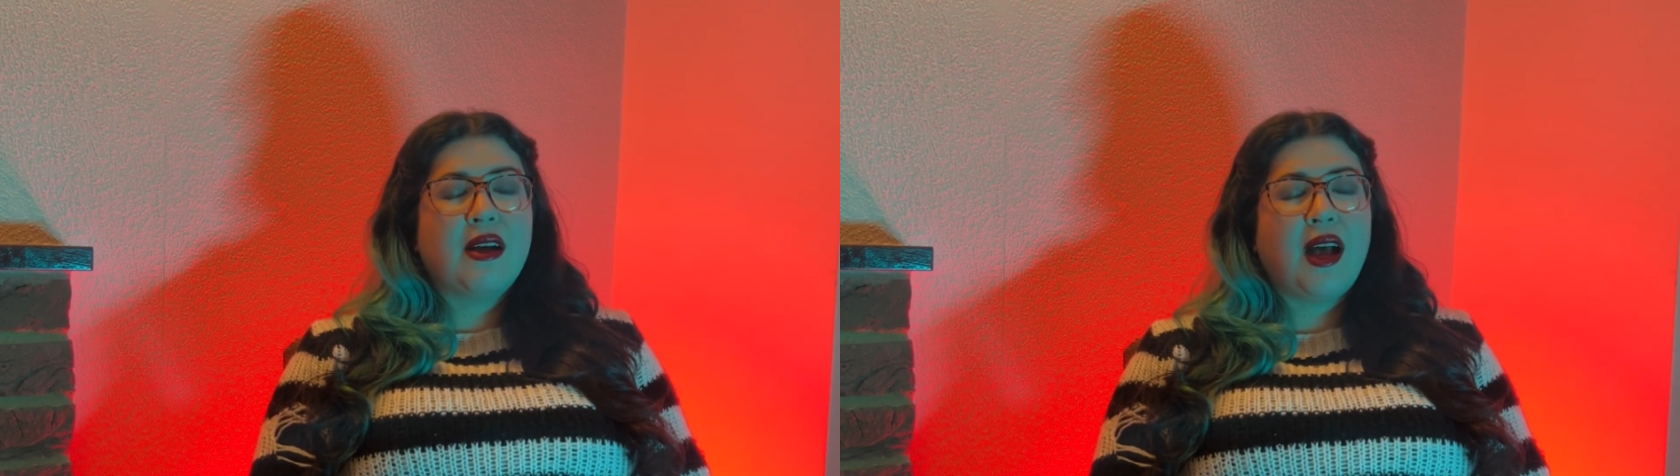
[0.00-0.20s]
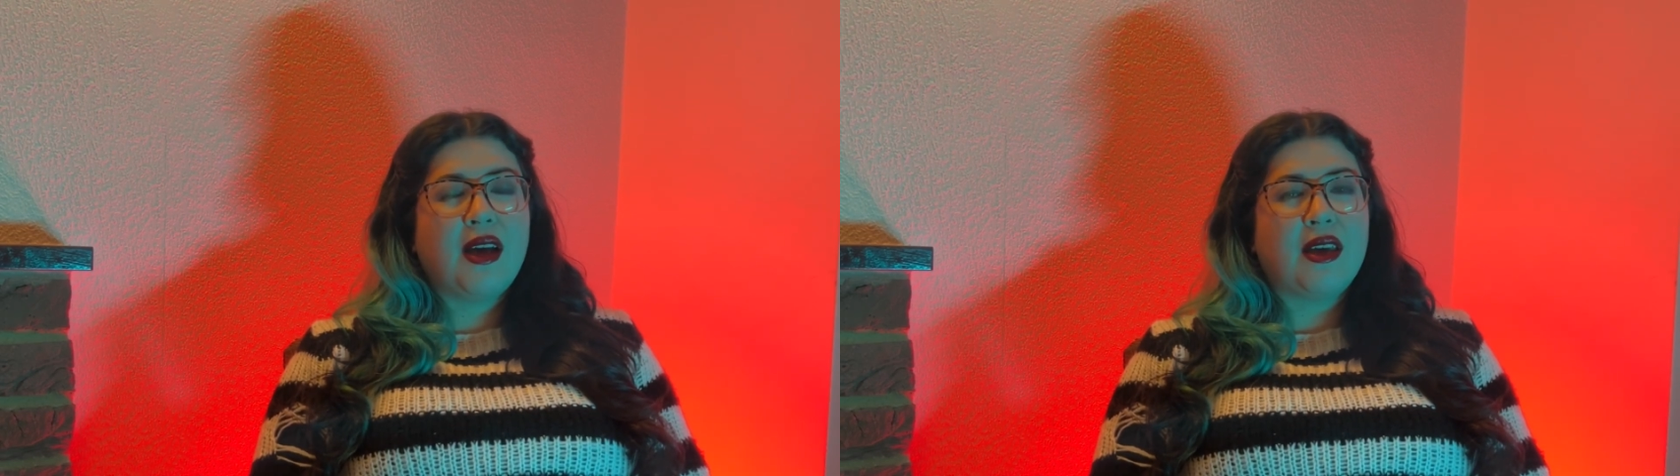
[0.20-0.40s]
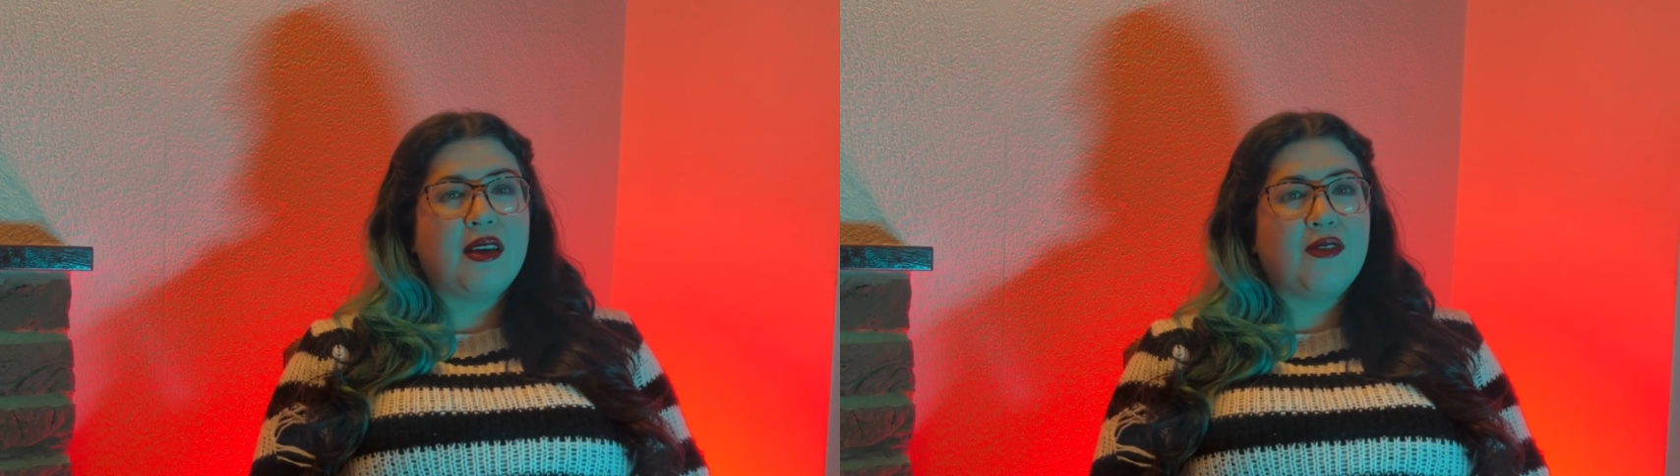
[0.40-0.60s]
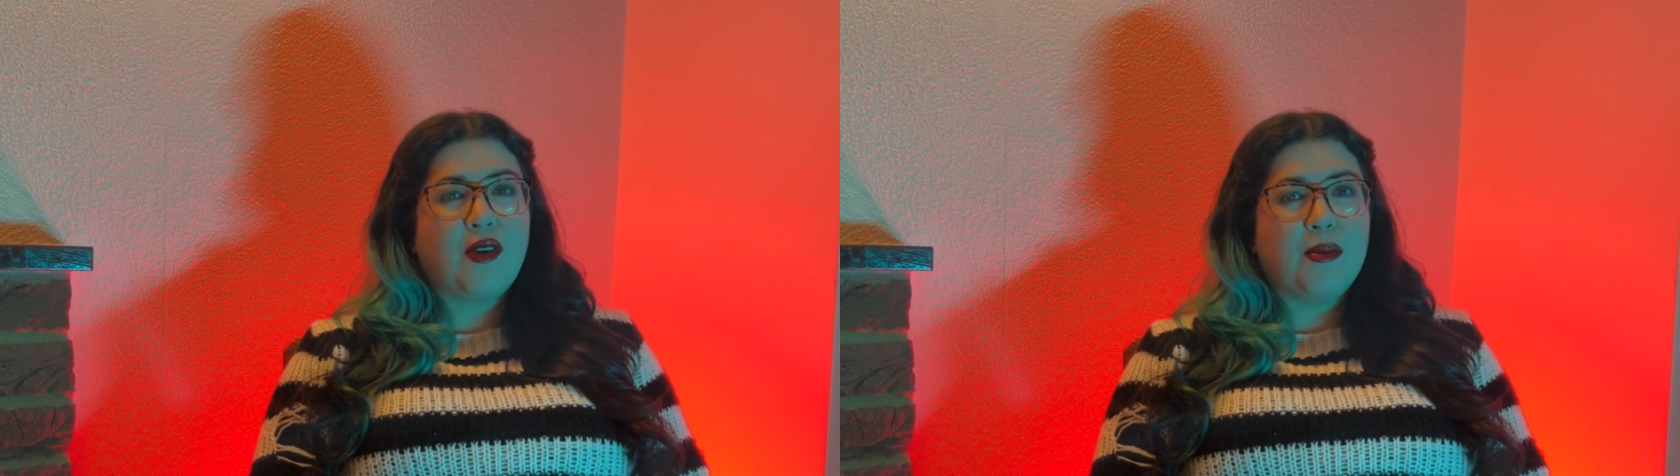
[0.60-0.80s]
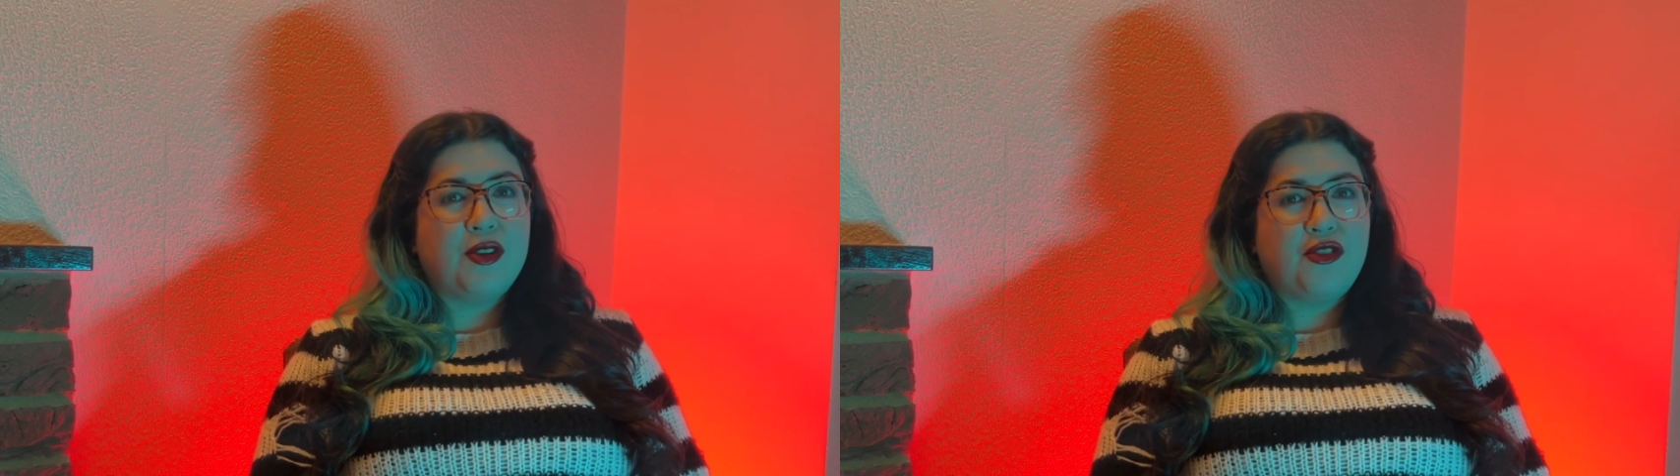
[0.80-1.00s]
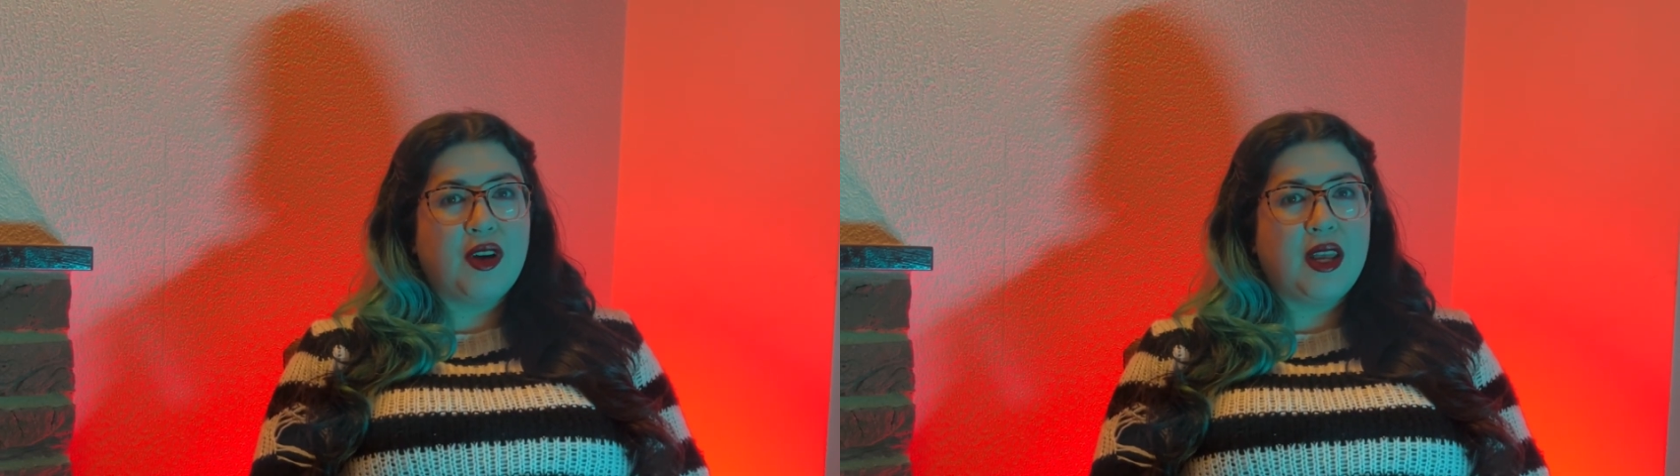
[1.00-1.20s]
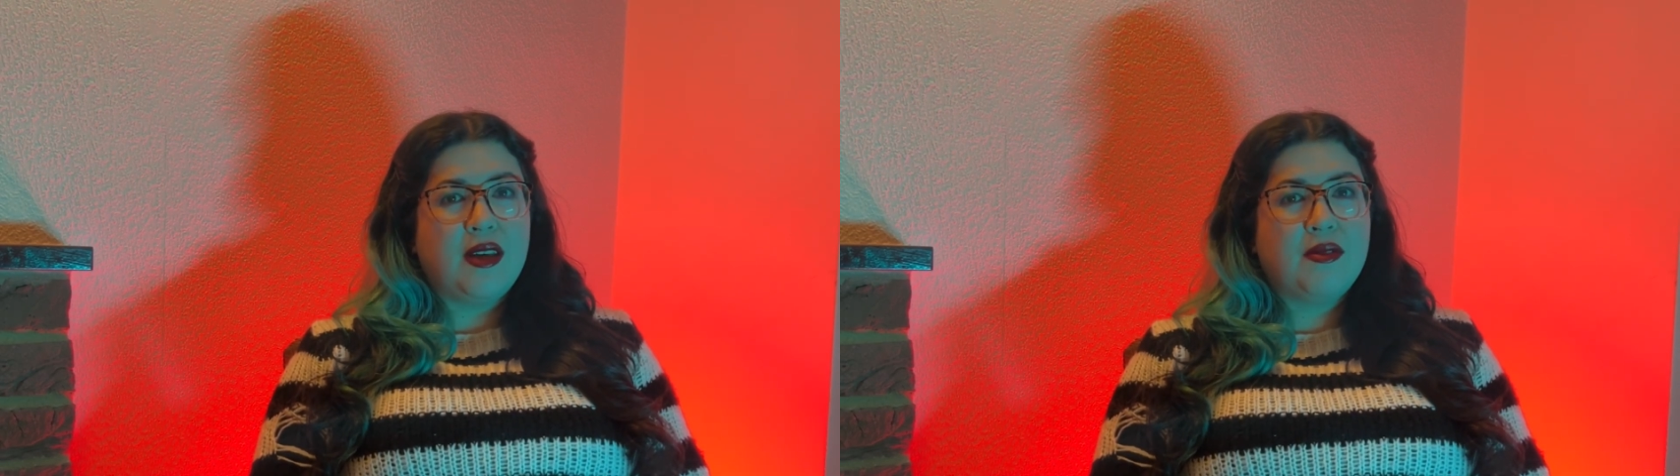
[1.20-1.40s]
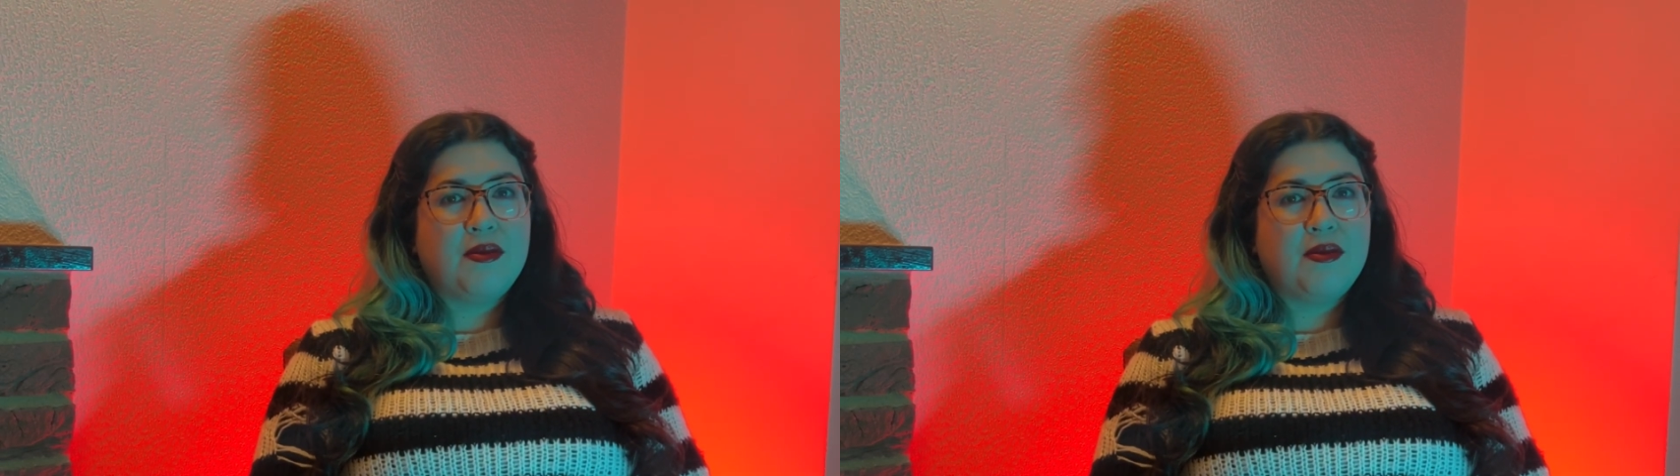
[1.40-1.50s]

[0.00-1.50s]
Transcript: hanging from the tree.